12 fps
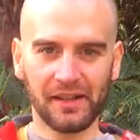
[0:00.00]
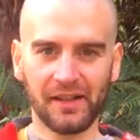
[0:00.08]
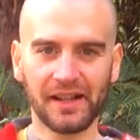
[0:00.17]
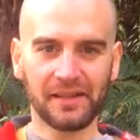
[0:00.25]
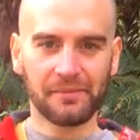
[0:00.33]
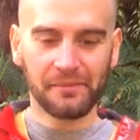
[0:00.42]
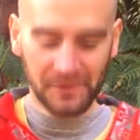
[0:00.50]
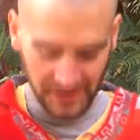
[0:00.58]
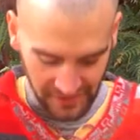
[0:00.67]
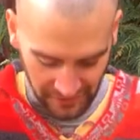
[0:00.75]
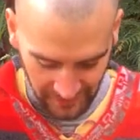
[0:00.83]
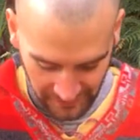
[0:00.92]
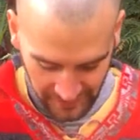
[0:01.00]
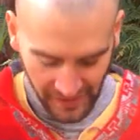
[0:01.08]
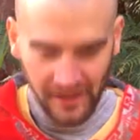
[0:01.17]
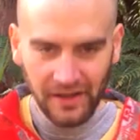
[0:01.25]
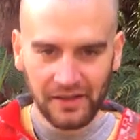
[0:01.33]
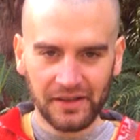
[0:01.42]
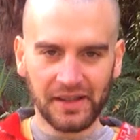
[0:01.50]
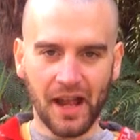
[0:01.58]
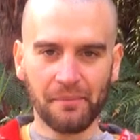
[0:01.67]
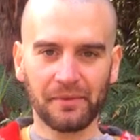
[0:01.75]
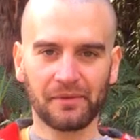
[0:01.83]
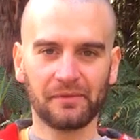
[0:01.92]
I still tap